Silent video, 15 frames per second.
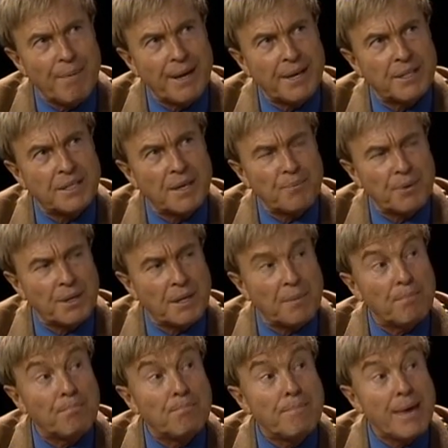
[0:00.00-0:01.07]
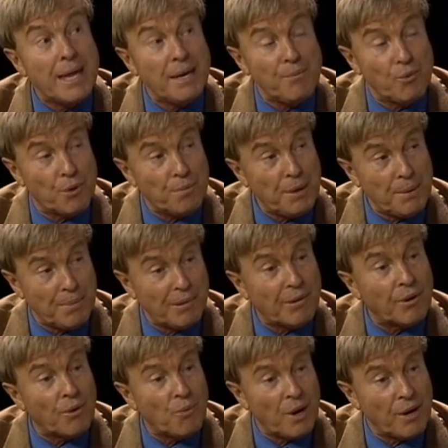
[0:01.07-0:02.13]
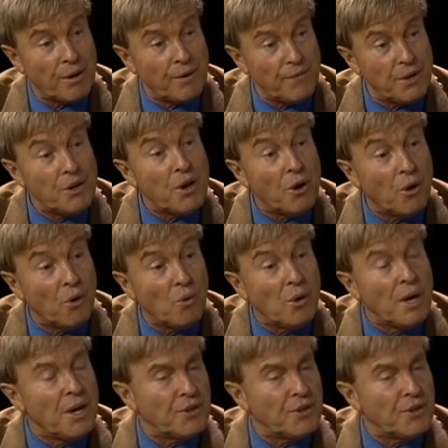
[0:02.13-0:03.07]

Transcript: make it something that many more people are aware of and know,